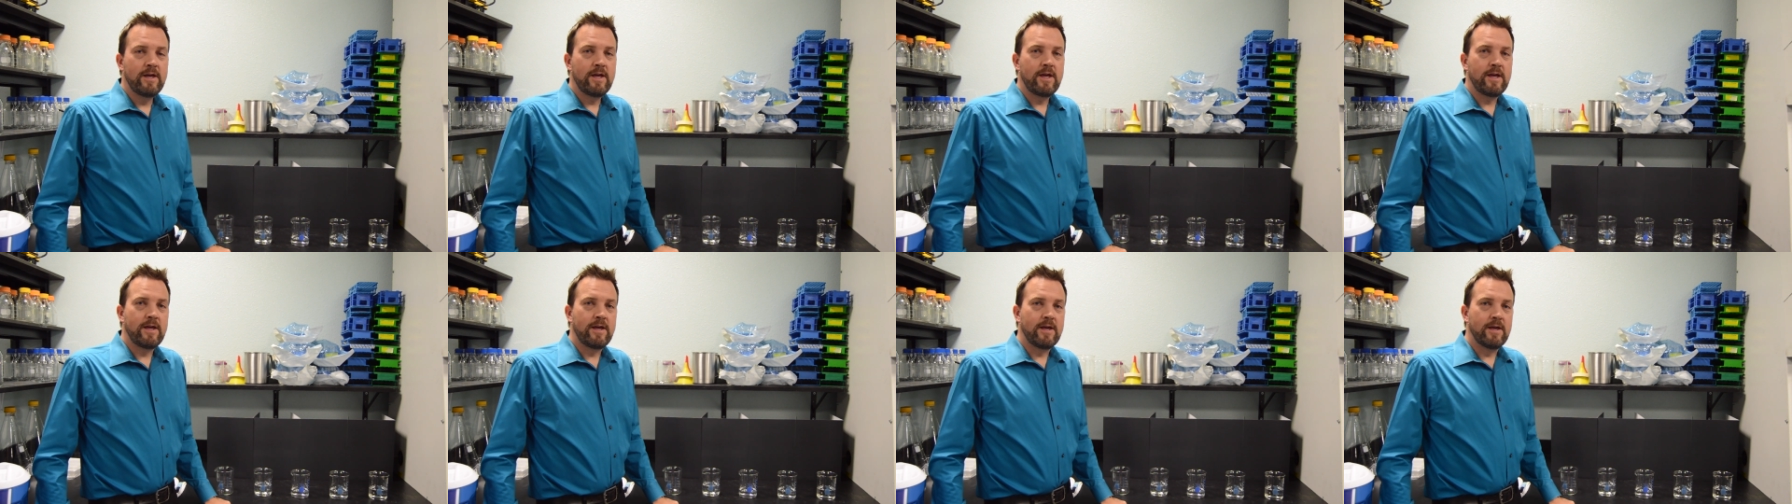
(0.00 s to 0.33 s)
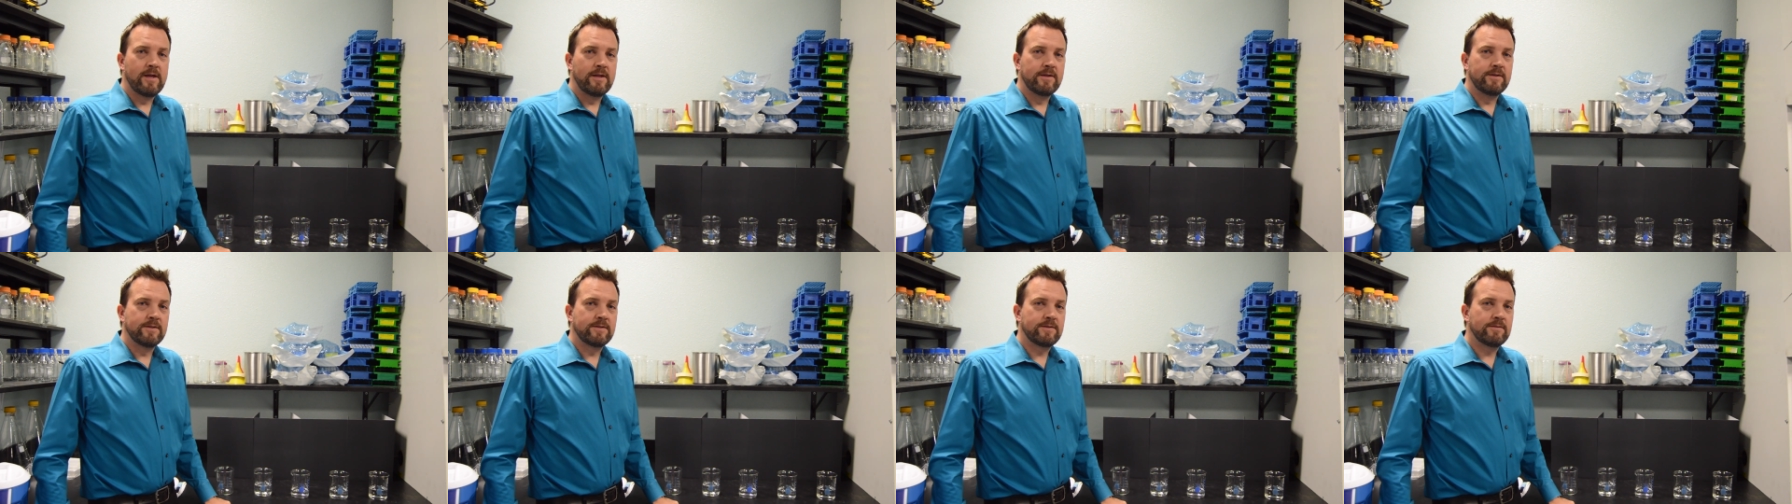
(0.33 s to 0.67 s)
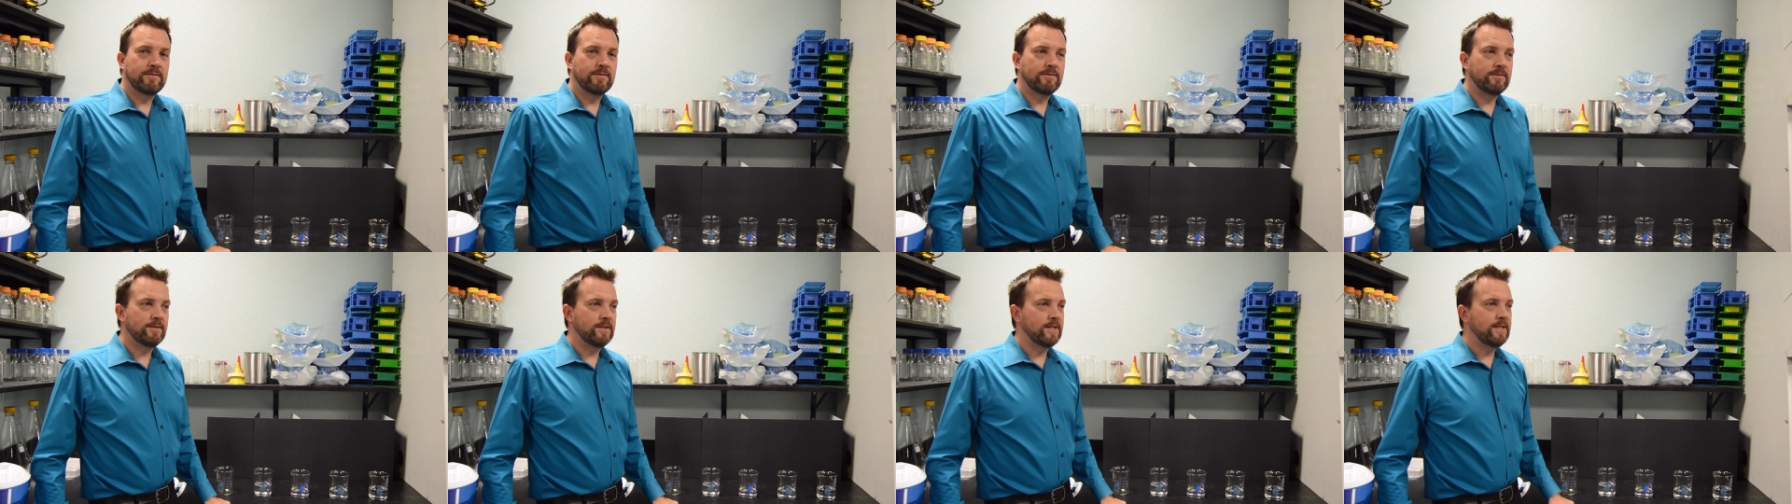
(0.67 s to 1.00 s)
and
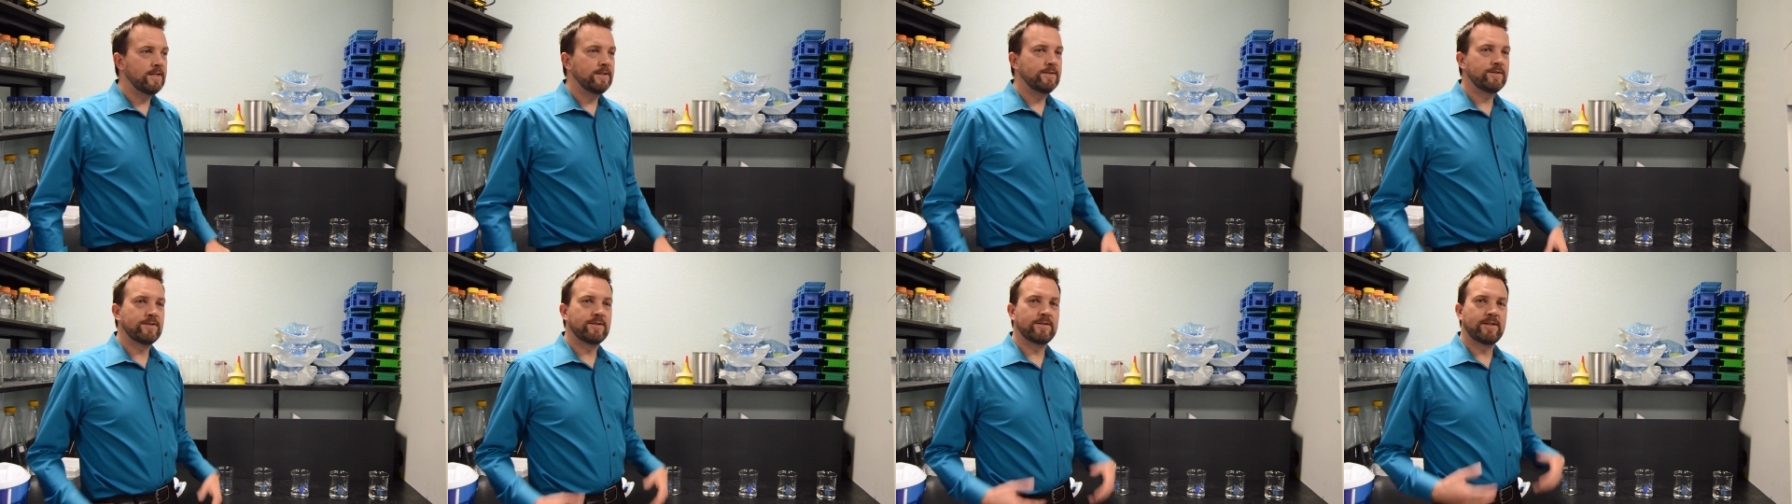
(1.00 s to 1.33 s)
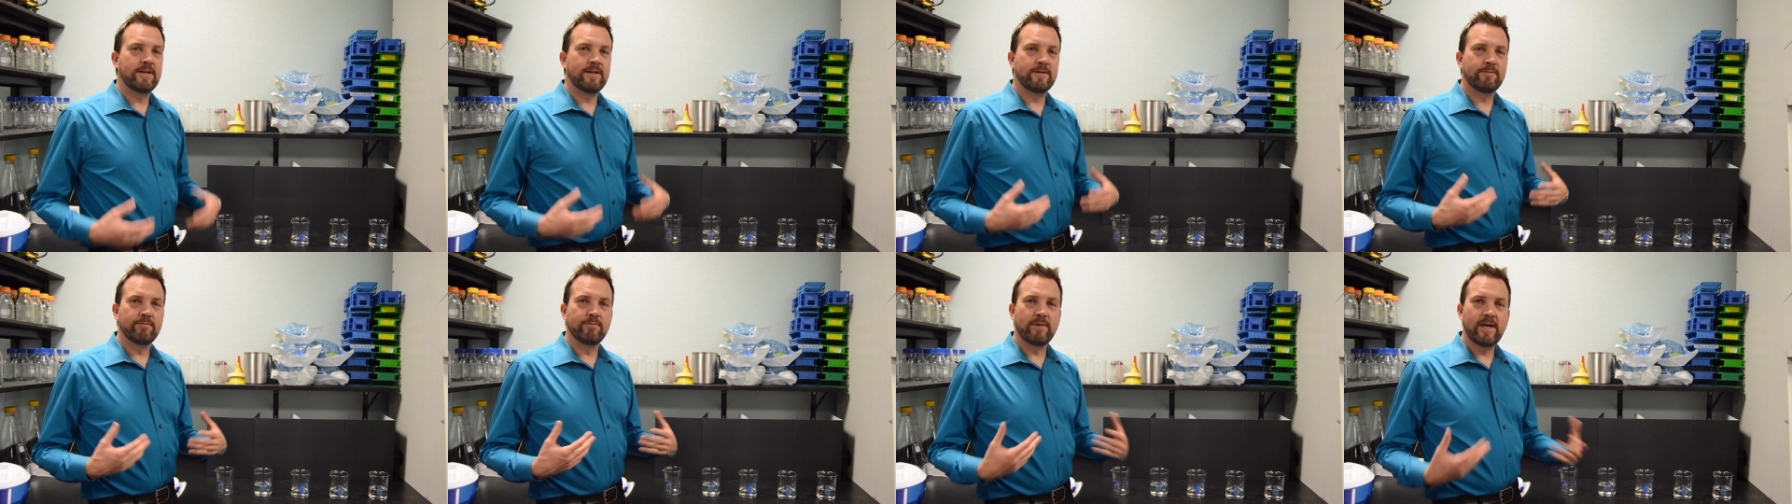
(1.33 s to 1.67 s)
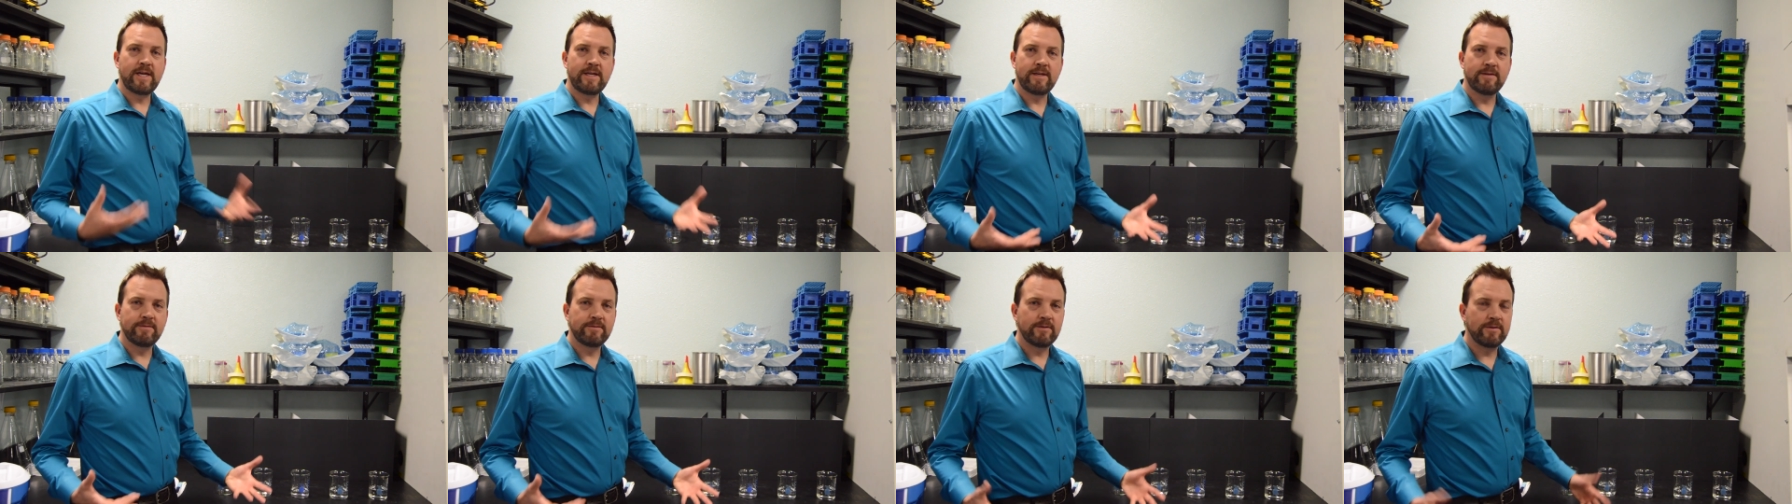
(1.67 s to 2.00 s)
things that
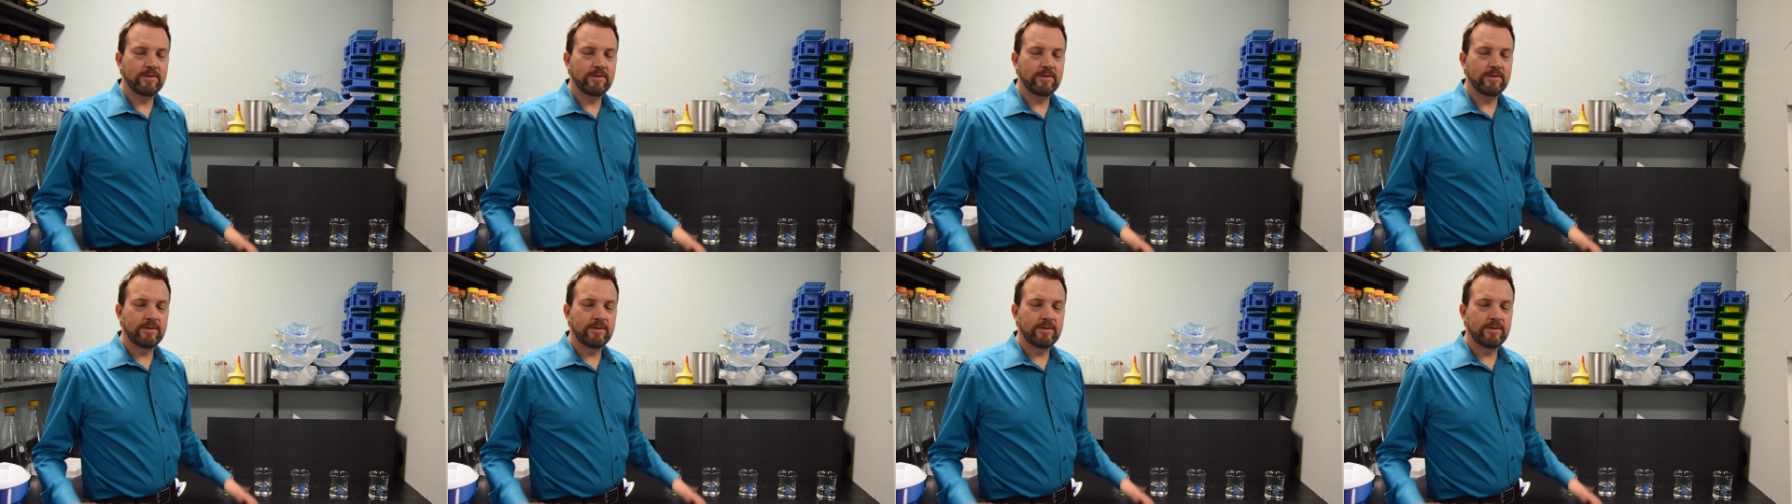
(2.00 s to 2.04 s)
might